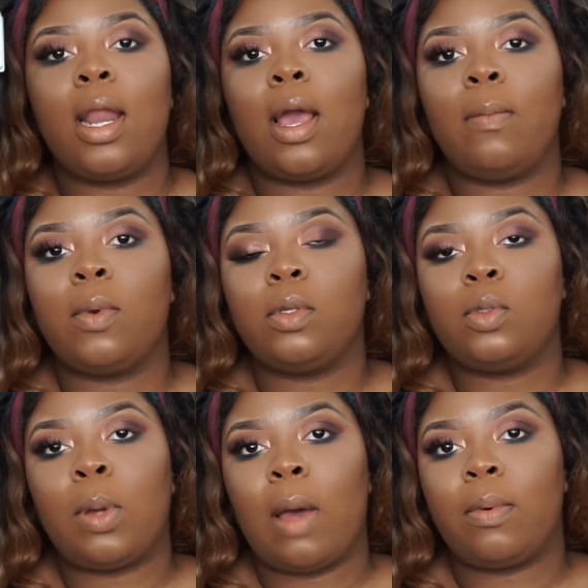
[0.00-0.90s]
now I'm going
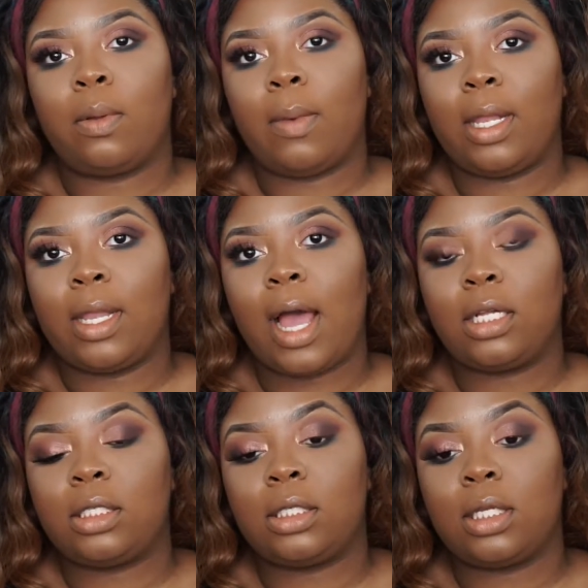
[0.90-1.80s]
to pop on my
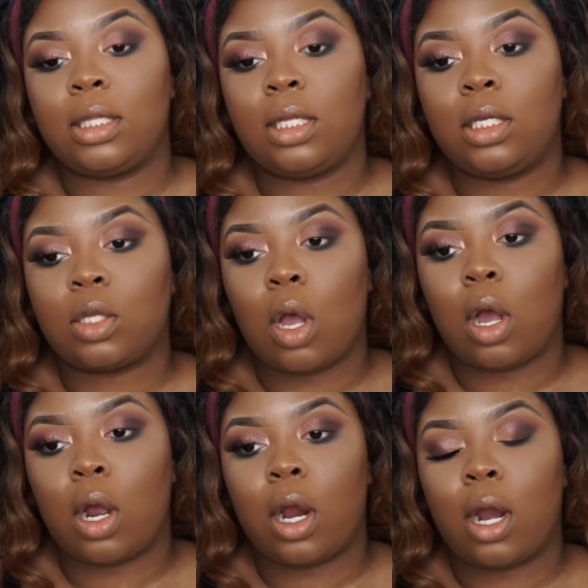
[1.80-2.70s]
lashes, and these
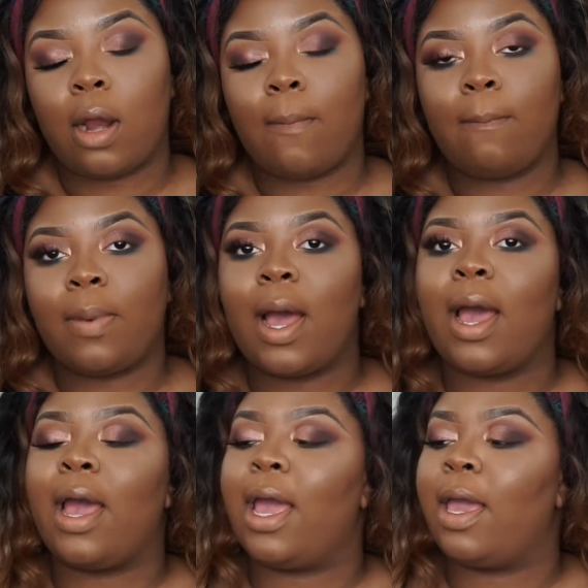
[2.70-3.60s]
are
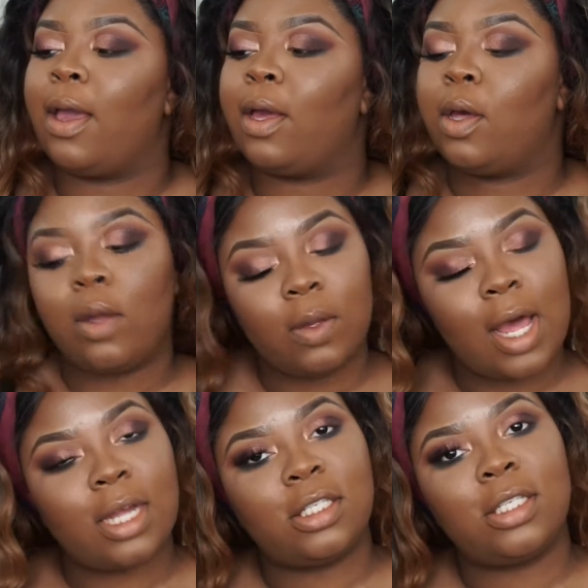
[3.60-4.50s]
by Koko
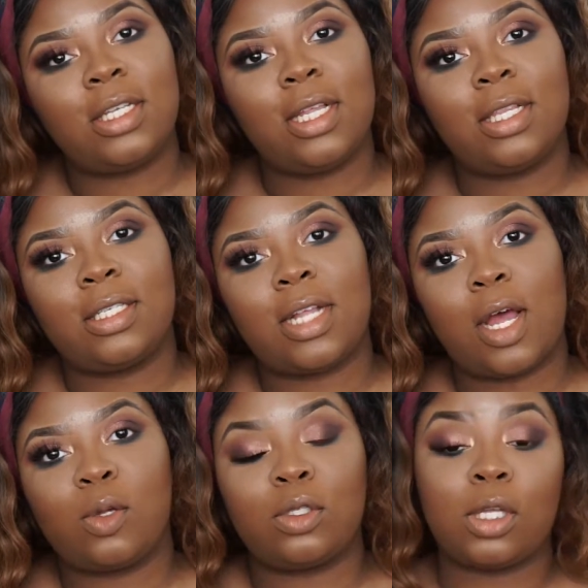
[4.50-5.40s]
lashes in the
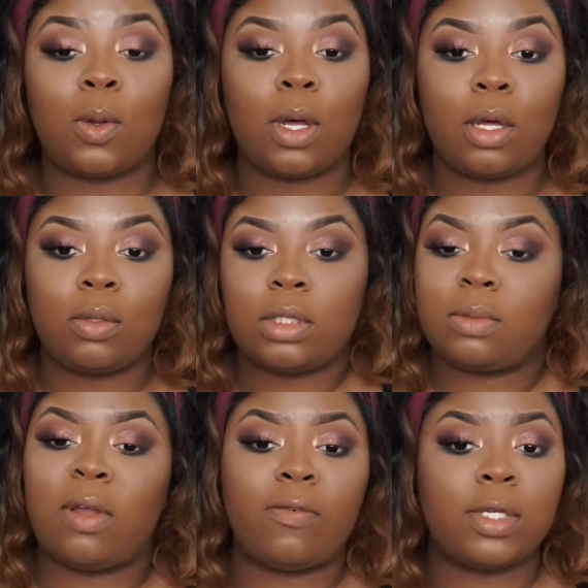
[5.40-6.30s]
style Soho. This
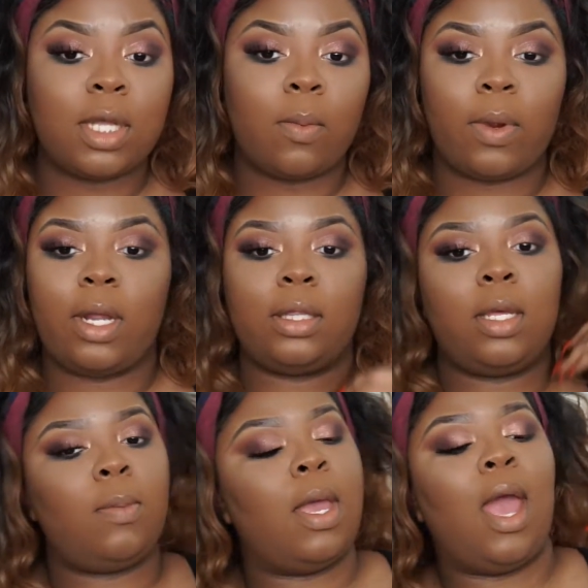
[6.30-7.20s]
is my first time wearing
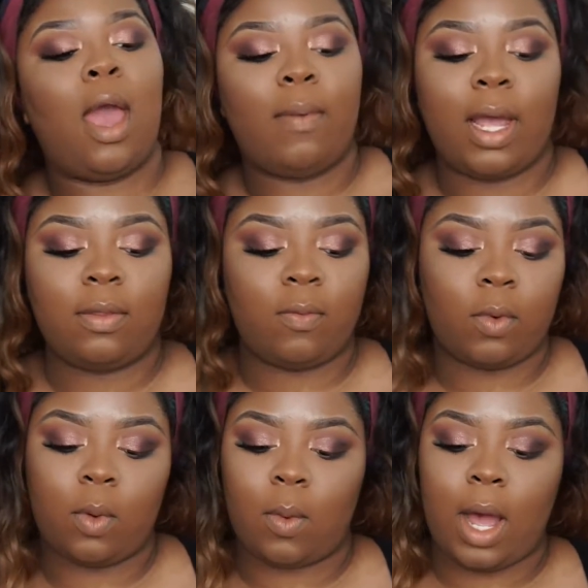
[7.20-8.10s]
them. I've had them
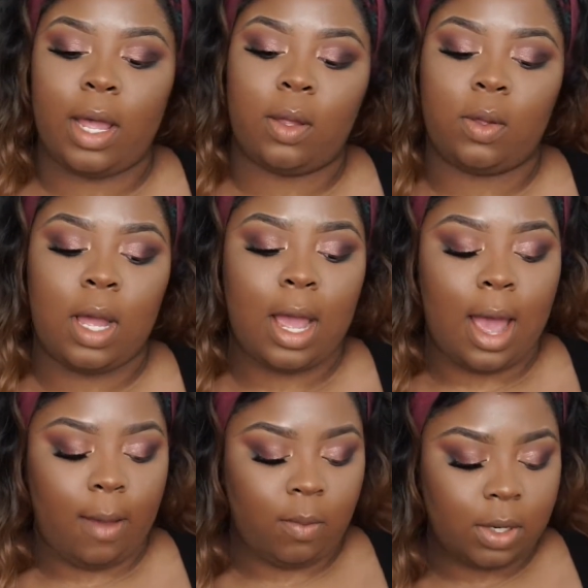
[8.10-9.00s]
for a while.
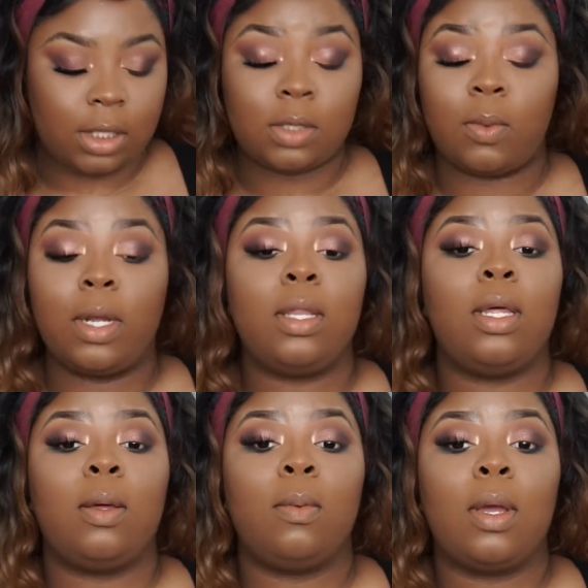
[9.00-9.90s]
I've wanted to wear
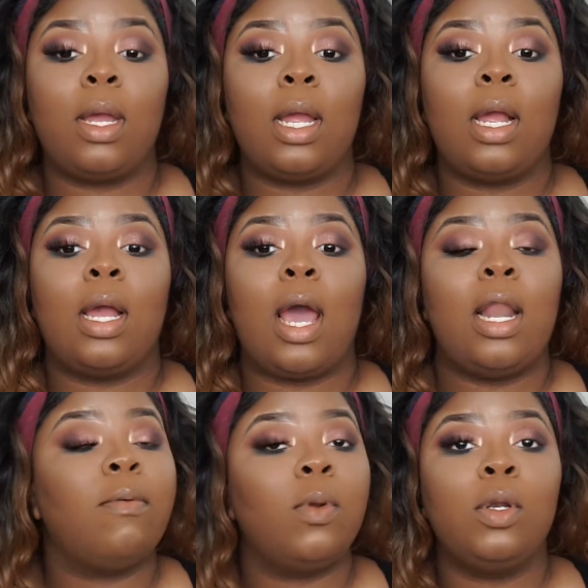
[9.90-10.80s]
them. I
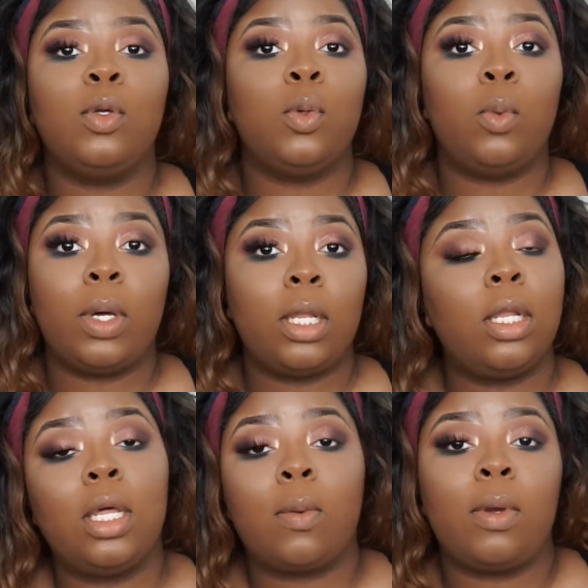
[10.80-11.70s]
never knew
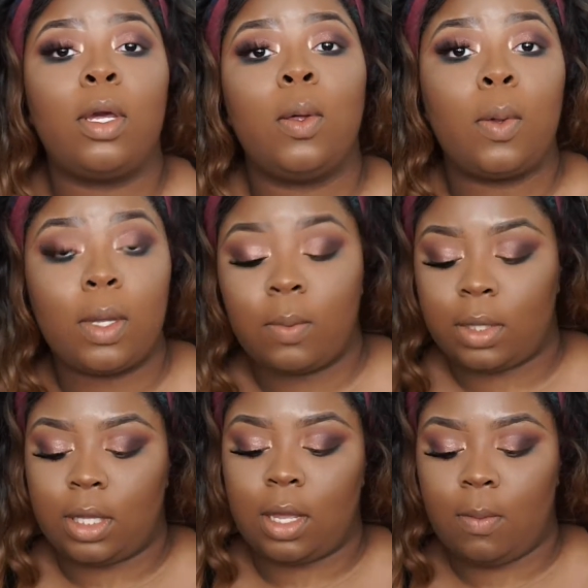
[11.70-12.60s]
what look would go good
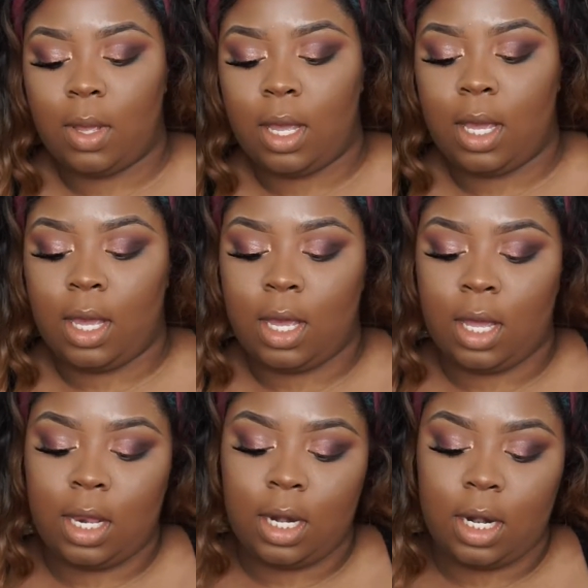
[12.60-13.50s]
with them,
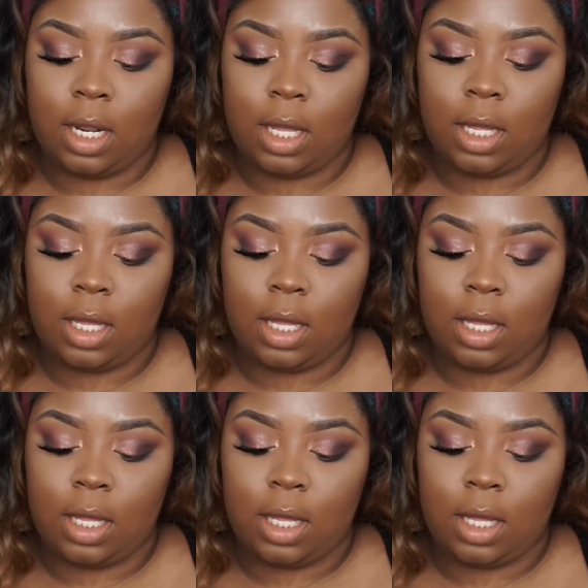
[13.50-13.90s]
and